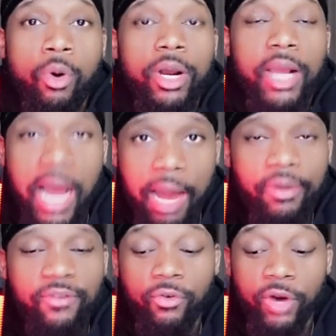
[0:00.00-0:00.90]
common
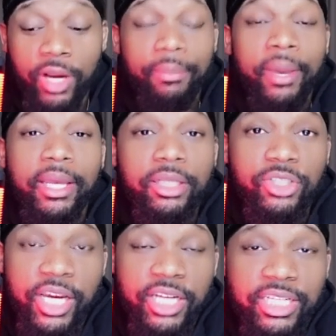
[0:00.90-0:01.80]
for a man to
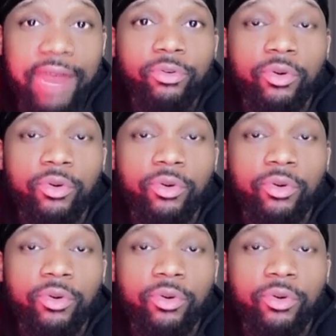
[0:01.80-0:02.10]
change after